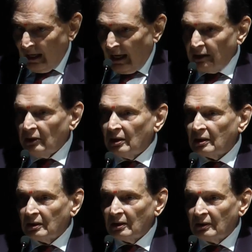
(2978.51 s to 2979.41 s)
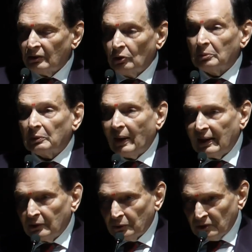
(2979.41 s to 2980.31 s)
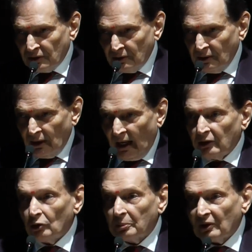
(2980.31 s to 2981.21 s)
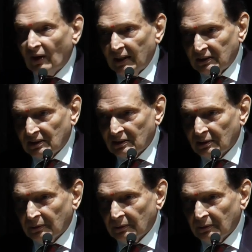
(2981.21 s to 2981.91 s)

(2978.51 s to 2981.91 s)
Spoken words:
and human values and human rights.